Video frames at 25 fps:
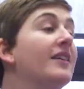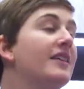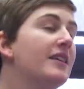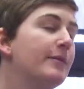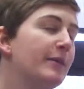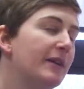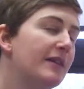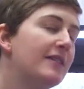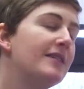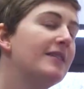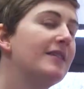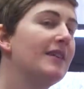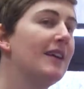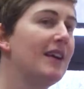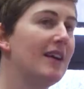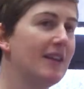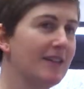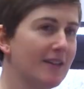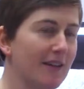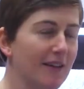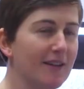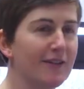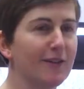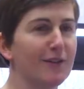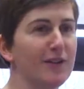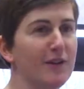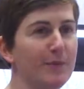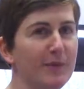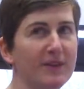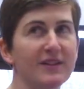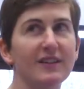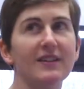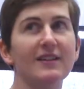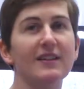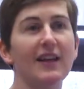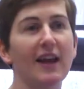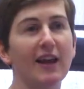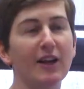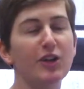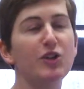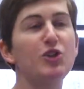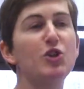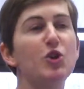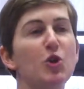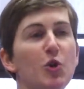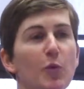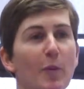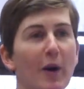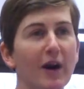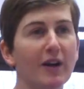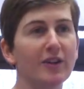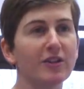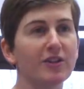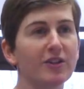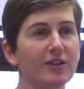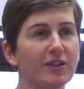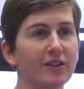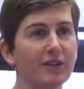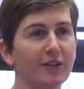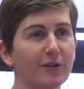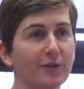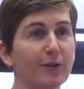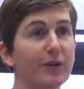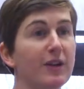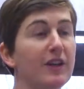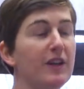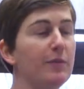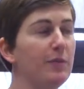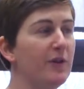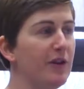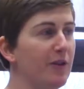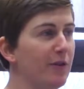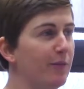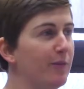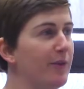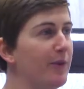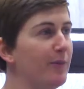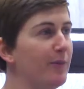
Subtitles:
Nimis. Ita, so nimis is like too much. Or nimio.